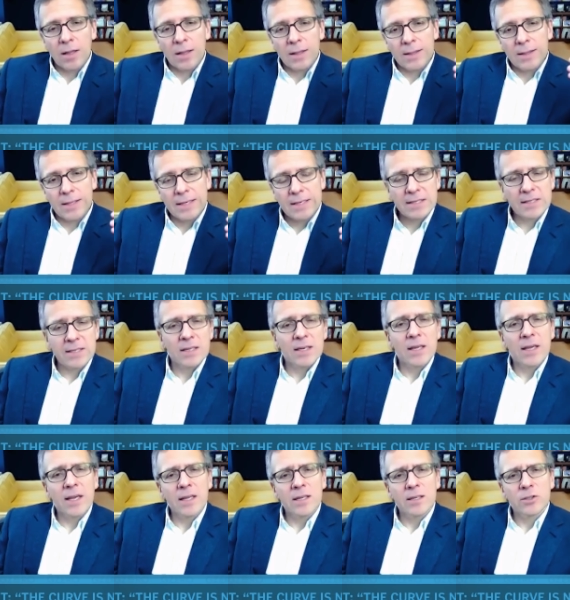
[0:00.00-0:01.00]

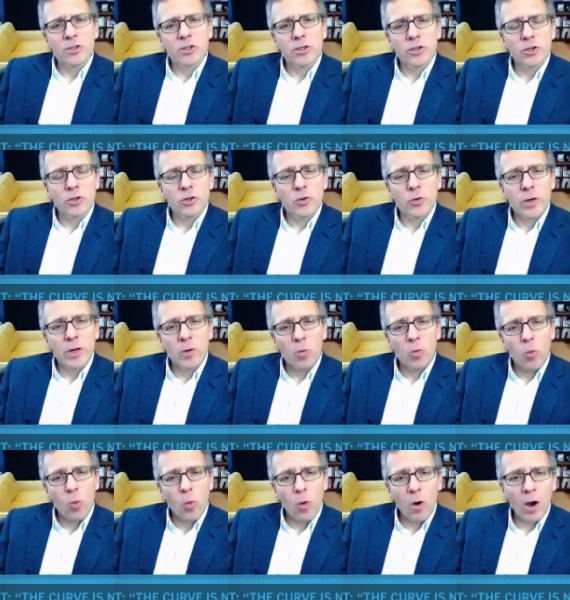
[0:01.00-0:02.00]
Listening to you
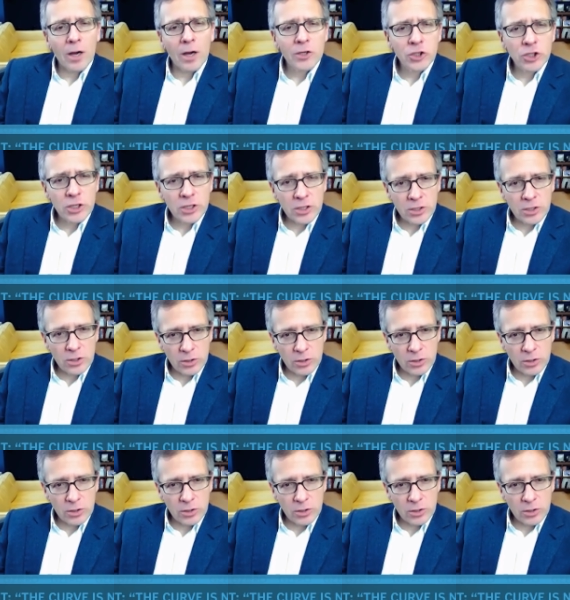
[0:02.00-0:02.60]
and watching